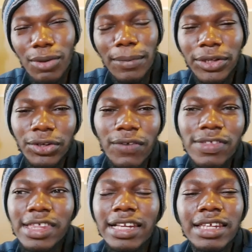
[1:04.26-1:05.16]
You're better off
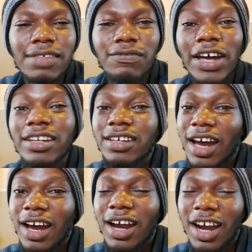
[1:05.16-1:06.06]
selling
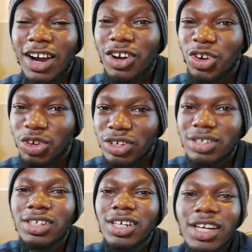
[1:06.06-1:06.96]
Fanta and
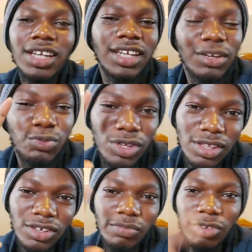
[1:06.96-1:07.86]
Coke than
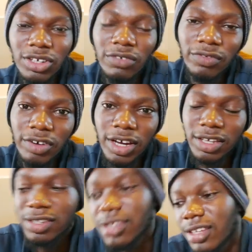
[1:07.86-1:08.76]
wasting your money on
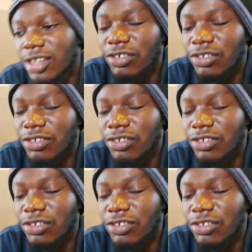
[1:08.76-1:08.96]
Forex.